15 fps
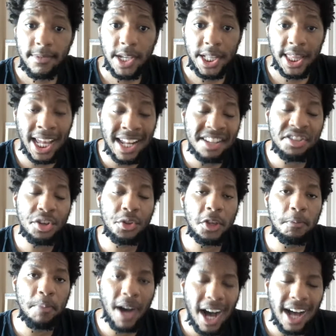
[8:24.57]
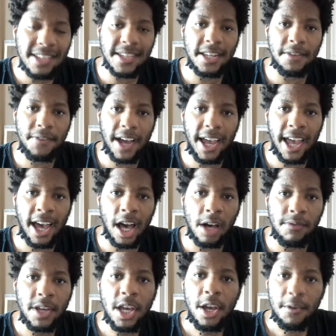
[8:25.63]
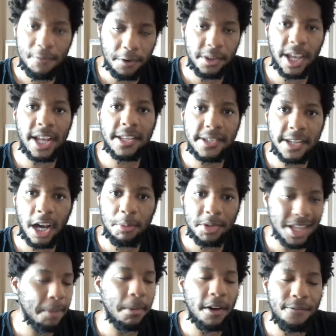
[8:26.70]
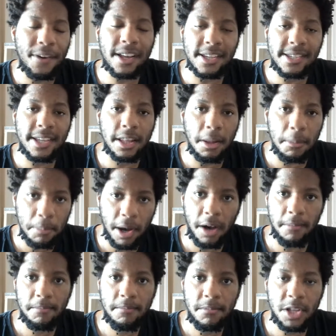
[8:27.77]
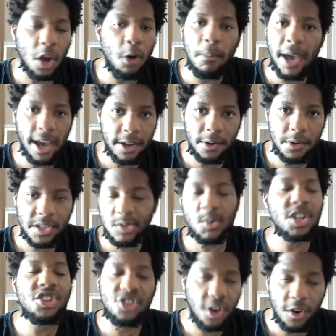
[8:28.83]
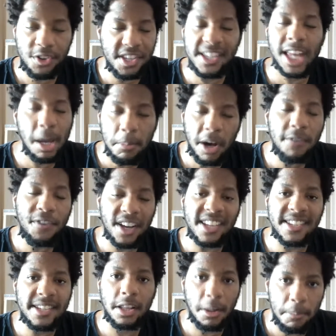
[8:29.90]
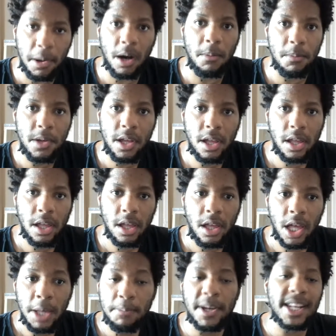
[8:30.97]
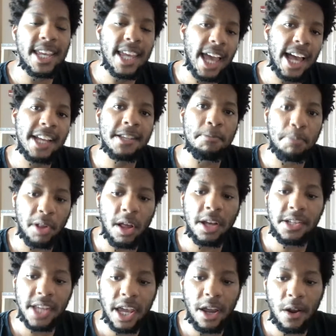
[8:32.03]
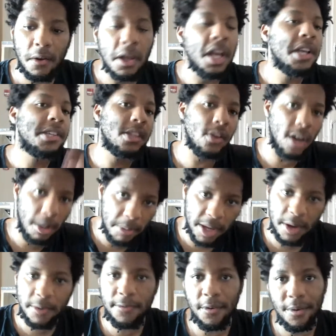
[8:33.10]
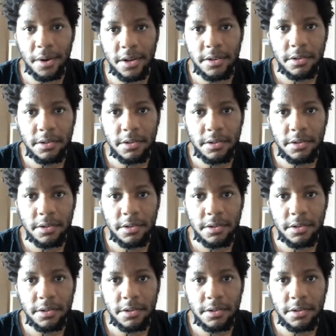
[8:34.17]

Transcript: That is the only positive I have for Lance Thomas. That motherfucker's still a bum. Don't matter. Switch jerseys. That motherfucker's still a bum. But he has blonde hair, so I'm here for it.